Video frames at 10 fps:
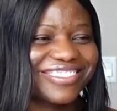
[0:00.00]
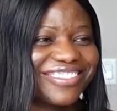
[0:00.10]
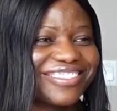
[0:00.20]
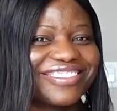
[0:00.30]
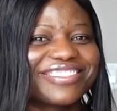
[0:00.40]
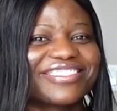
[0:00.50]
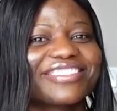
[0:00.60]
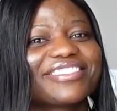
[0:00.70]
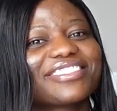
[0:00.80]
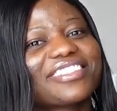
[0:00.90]

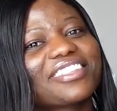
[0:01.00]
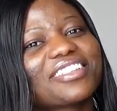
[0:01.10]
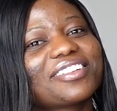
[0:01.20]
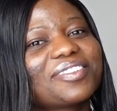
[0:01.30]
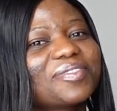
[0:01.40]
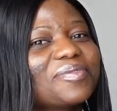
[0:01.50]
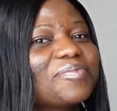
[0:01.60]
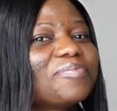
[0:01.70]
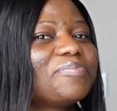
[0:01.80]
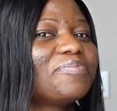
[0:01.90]

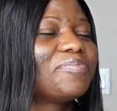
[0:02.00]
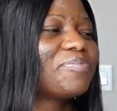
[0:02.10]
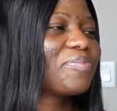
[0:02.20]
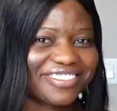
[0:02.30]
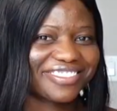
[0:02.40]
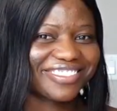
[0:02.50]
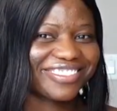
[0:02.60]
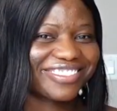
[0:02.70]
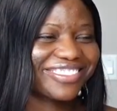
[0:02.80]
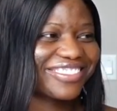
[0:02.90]

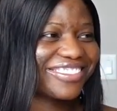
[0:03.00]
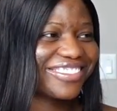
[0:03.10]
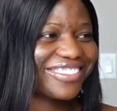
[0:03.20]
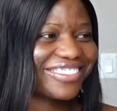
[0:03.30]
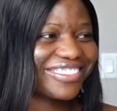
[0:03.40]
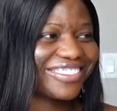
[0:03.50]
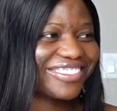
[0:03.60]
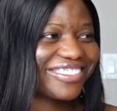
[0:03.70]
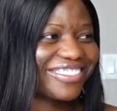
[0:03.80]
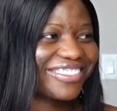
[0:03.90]
The person shown says nothing.